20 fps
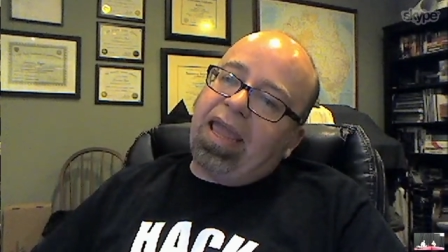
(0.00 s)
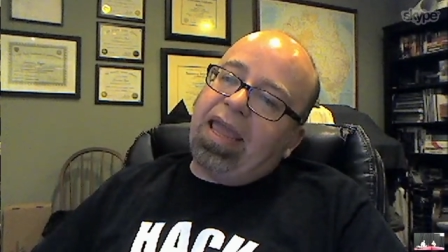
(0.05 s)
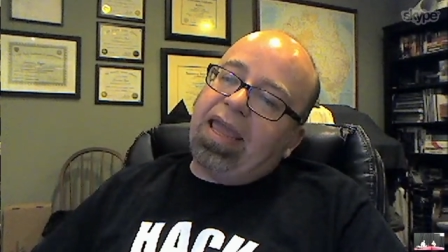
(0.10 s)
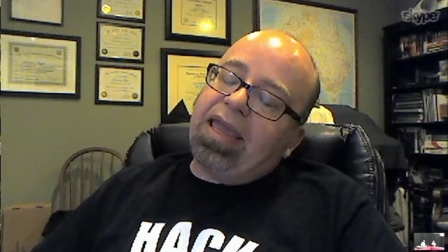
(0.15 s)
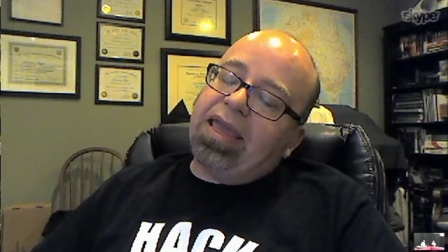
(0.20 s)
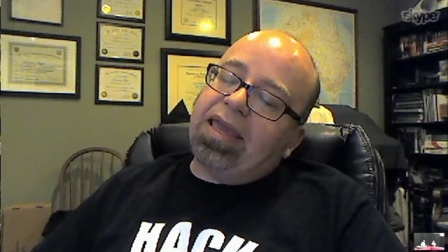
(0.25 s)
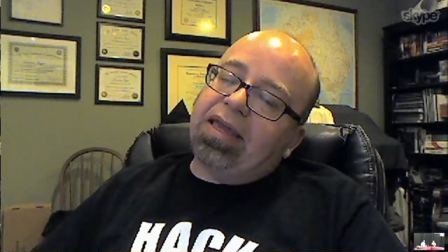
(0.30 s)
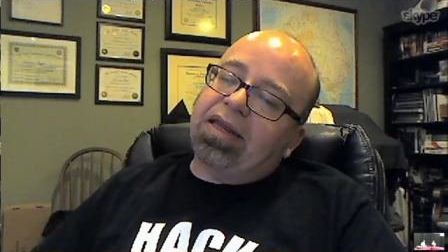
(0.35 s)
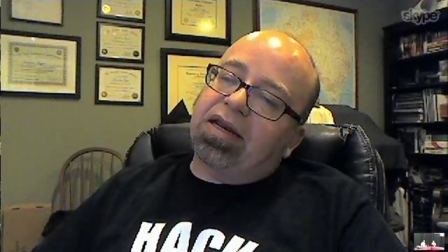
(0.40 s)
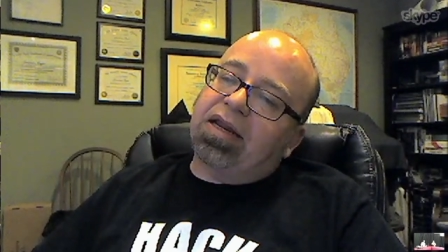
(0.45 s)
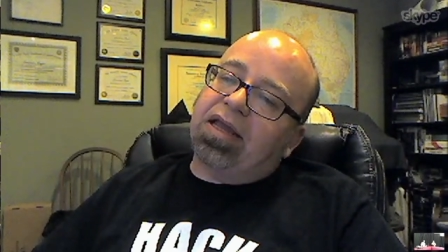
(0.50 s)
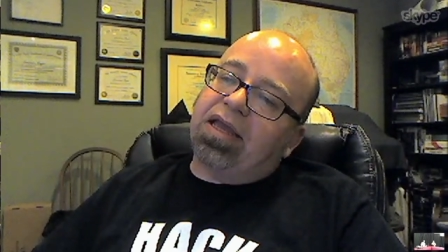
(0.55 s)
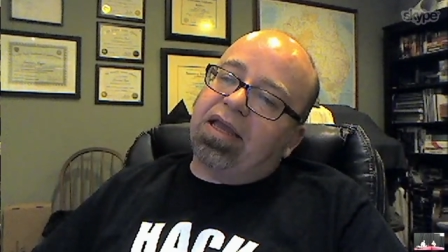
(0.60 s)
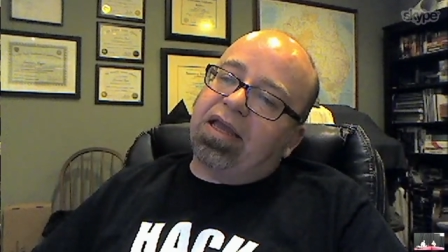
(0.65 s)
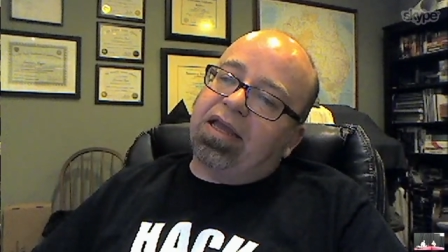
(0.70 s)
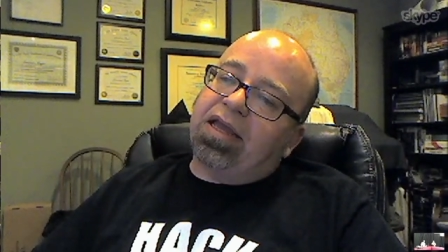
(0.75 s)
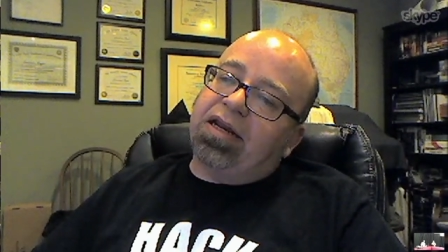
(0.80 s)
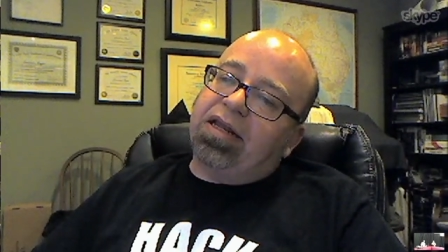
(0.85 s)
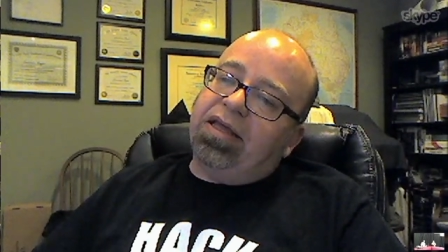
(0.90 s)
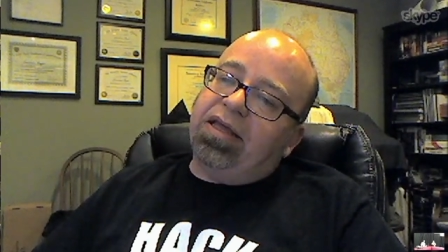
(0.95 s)
And
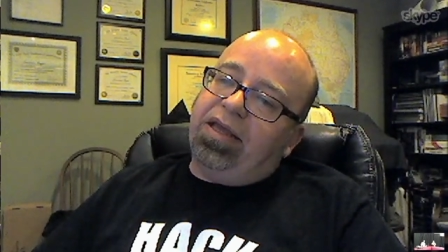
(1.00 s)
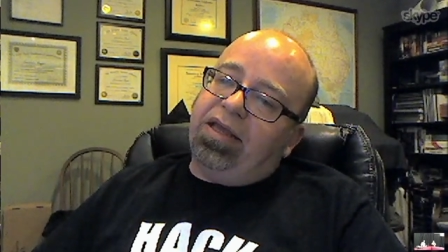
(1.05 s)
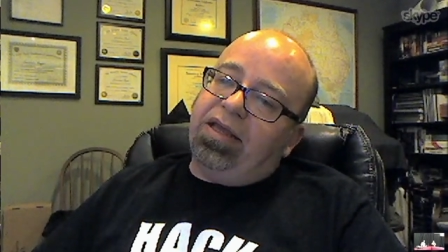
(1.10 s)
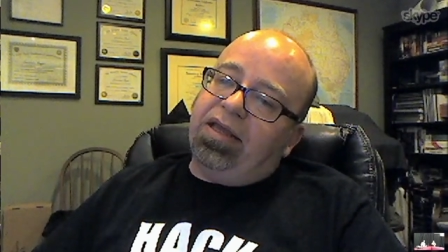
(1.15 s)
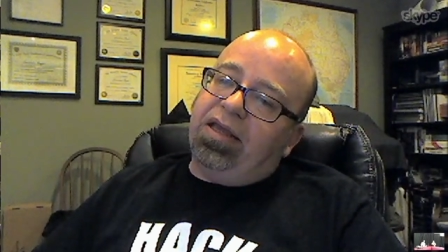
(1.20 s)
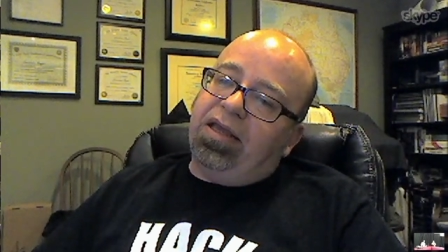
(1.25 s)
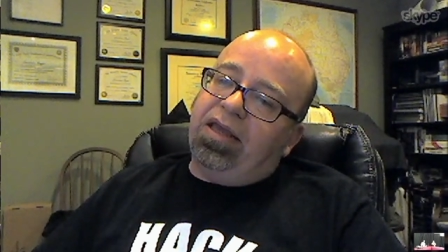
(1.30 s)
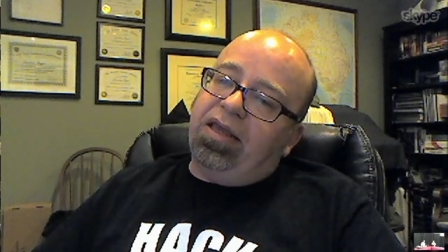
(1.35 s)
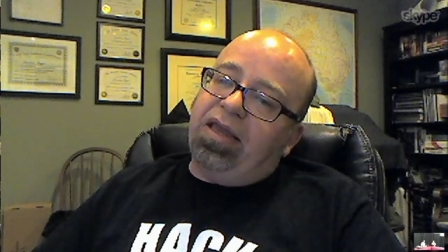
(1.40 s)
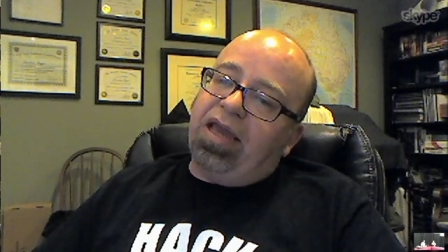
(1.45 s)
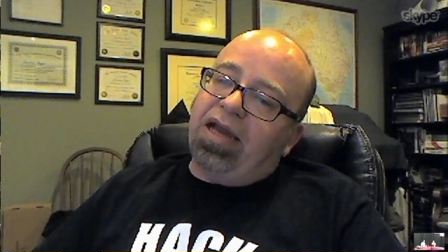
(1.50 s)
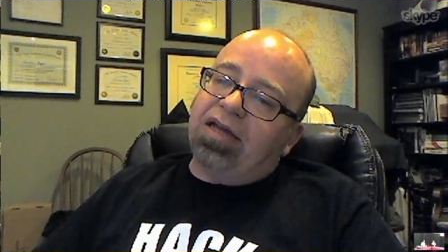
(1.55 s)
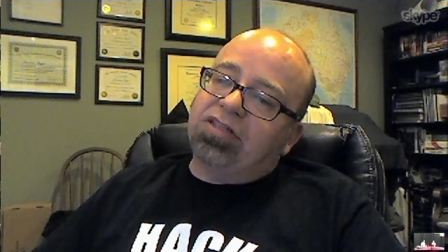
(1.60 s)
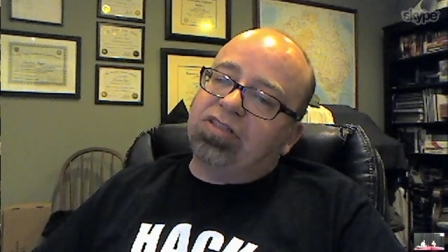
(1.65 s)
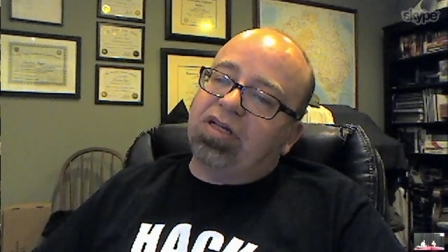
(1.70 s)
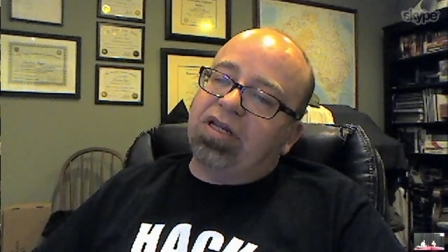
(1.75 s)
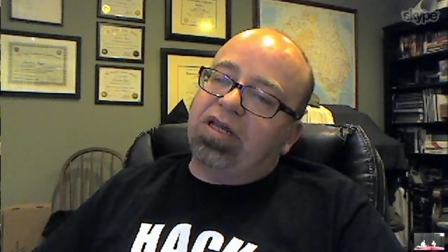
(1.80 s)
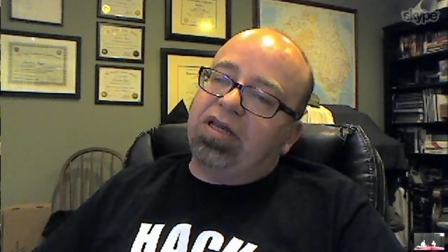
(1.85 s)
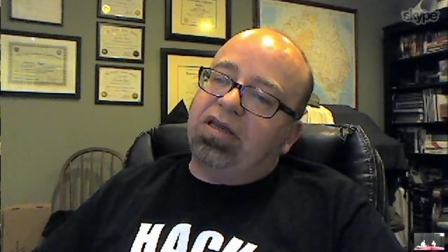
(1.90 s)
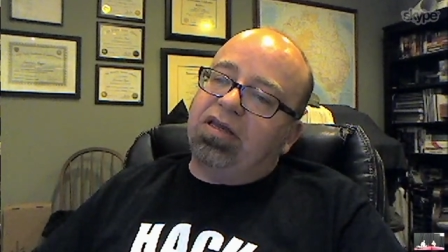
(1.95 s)
and he he
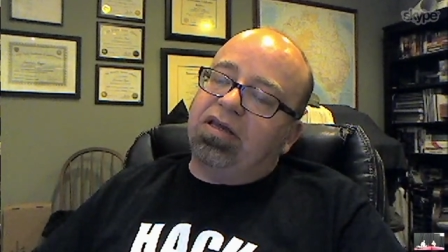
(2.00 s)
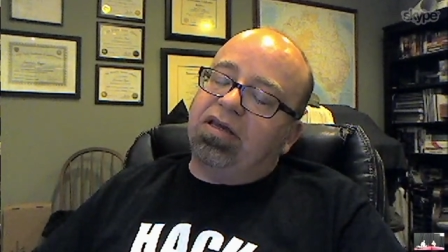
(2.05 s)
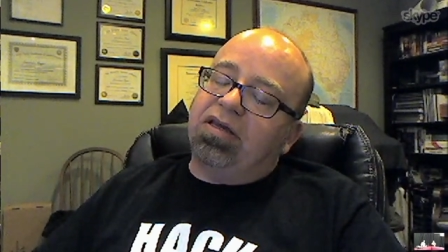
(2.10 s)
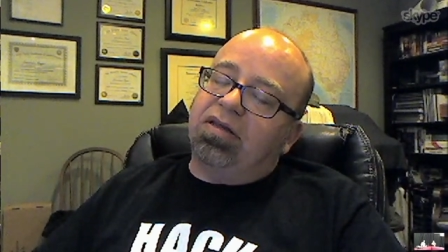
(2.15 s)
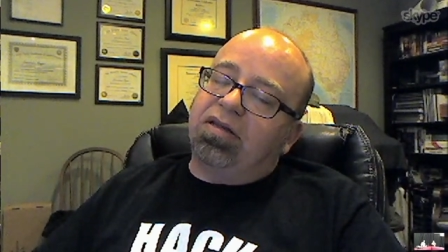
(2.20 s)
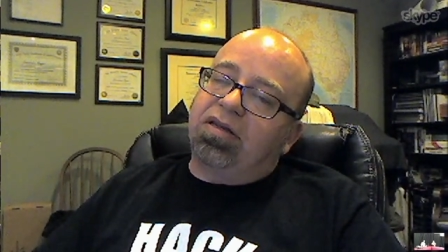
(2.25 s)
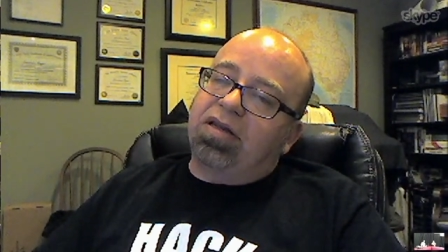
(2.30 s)
actually